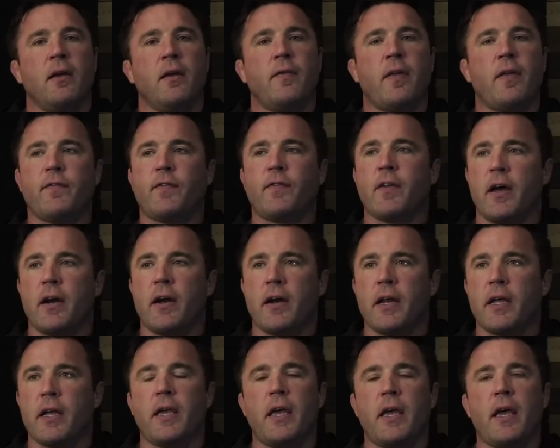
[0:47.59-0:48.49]
They've done
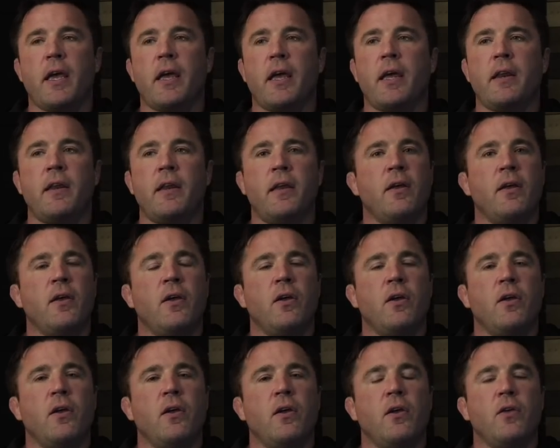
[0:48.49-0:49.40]
it again
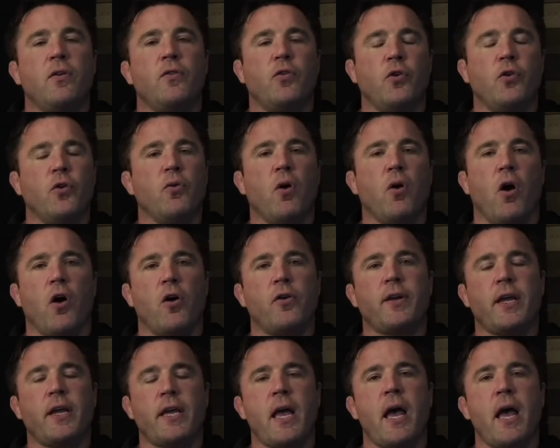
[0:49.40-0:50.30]
to
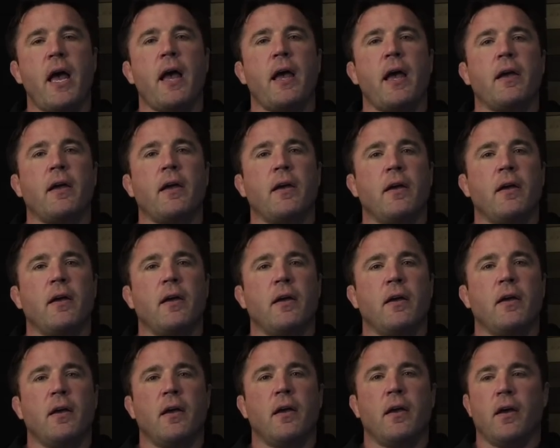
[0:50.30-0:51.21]
R D A.
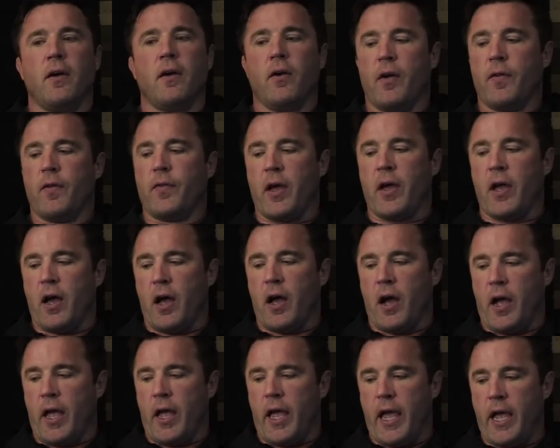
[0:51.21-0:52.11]
The
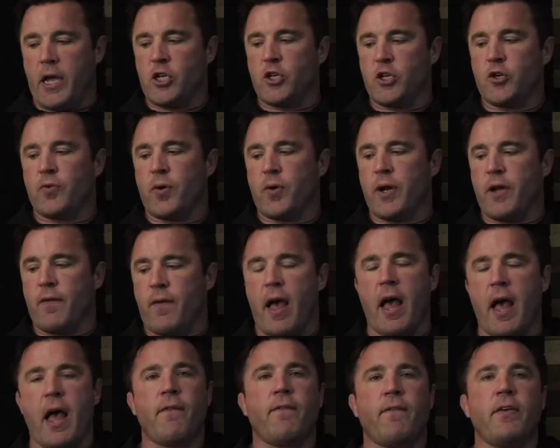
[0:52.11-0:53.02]
uh, history of
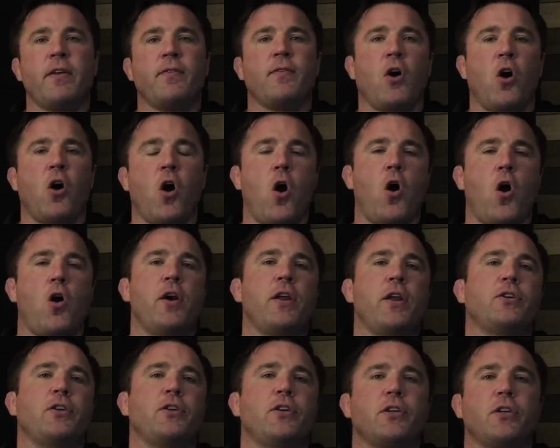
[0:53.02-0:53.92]
having the
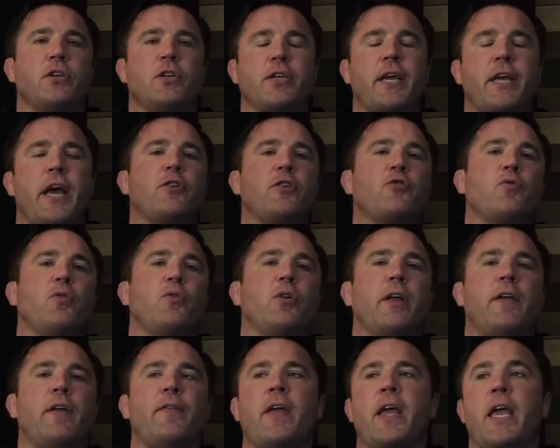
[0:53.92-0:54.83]
hardest
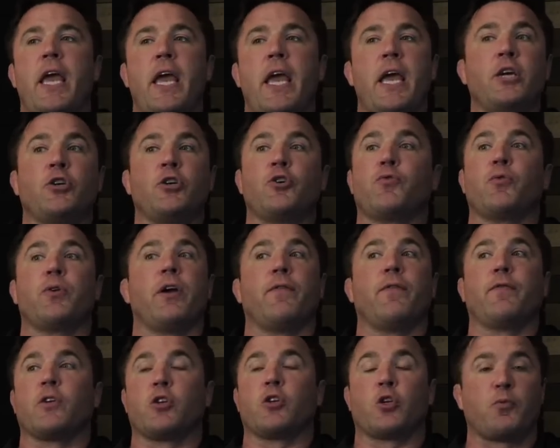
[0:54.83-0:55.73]
schedule in the history
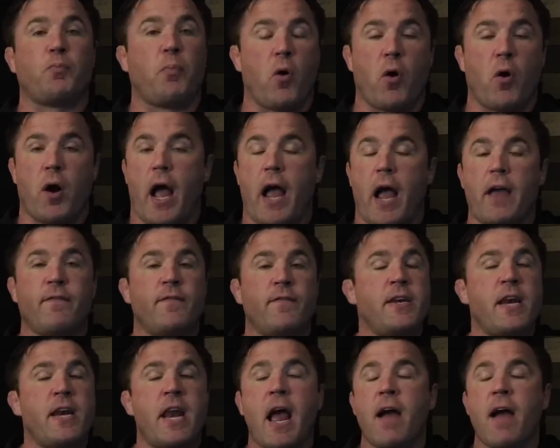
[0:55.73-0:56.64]
of the sport. I've
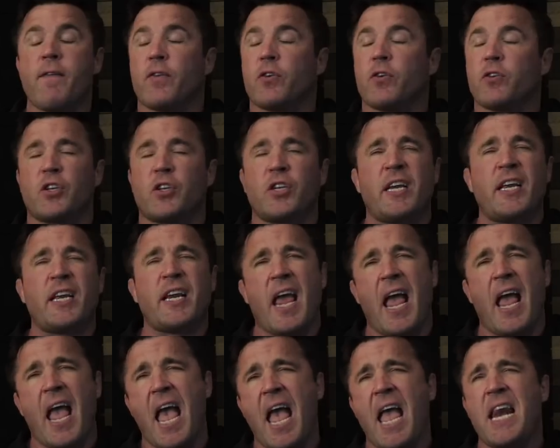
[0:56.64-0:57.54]
never seen
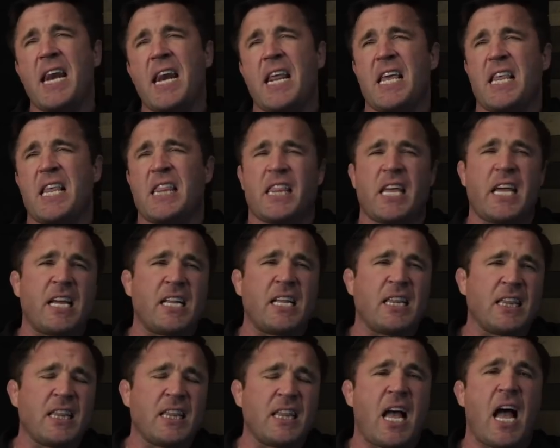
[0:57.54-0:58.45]

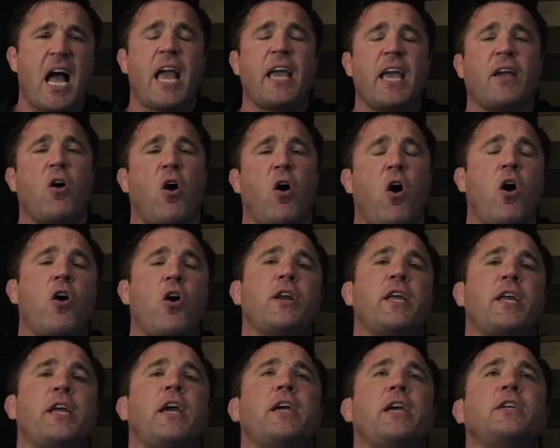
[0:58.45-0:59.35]
anything like R
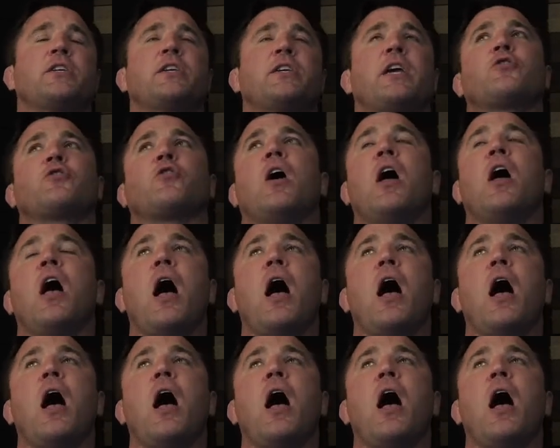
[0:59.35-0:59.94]
D A's schedule.